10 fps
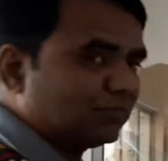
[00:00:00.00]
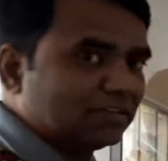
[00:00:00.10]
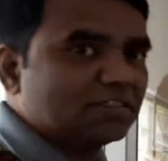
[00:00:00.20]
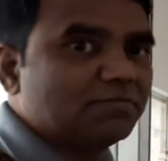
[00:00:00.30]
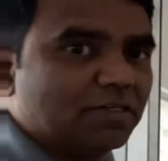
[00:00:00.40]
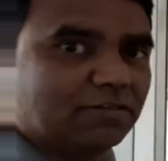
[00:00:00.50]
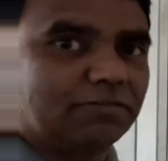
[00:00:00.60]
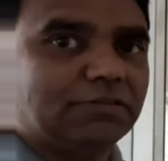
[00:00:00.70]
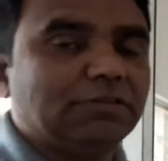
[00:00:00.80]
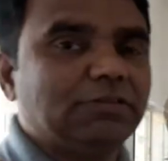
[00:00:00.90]
doesn't matter.
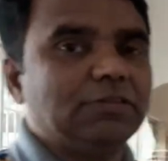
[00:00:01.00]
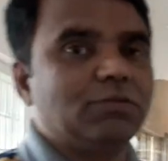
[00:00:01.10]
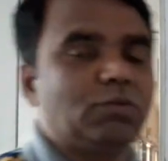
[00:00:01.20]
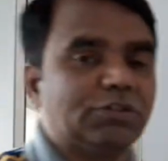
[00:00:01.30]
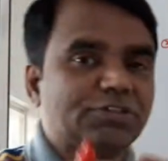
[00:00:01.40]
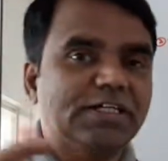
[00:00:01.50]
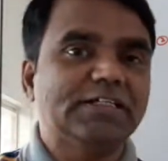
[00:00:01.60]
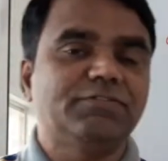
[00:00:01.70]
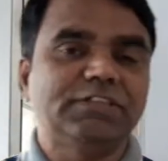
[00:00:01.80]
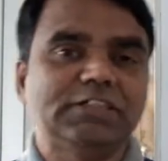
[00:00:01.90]
What are you trying
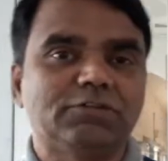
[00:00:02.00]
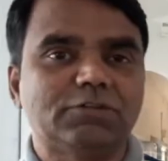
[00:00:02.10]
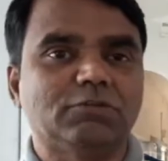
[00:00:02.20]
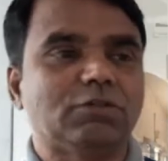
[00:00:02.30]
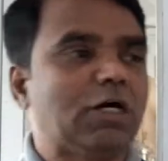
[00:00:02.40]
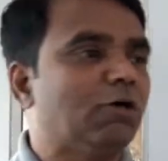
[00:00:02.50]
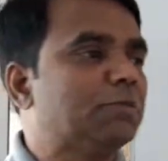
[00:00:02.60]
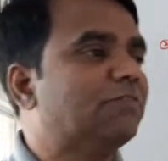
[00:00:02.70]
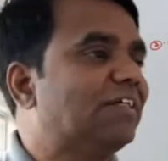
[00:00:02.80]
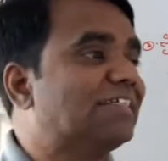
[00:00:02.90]
to figure out now? How
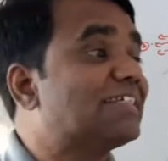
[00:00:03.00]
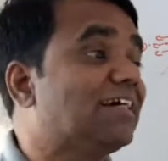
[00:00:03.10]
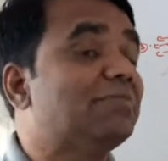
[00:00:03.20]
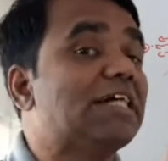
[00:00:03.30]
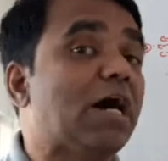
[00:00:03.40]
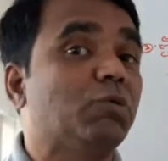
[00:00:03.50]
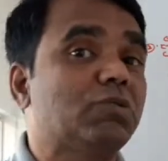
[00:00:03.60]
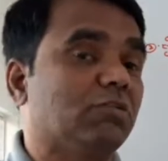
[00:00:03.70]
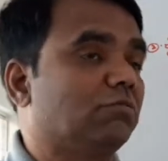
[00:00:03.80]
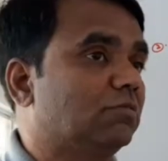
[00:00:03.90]
much flux is coming out
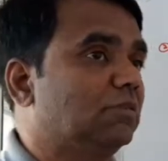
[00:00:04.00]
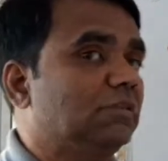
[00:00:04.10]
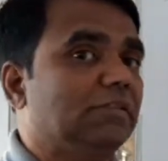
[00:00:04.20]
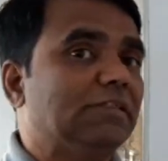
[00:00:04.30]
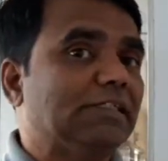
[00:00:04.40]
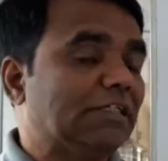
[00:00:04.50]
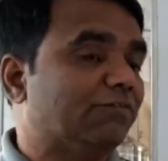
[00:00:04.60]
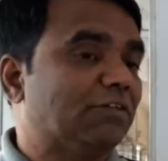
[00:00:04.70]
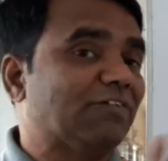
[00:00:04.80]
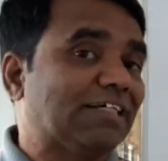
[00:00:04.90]
now? If
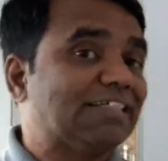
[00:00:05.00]
the flux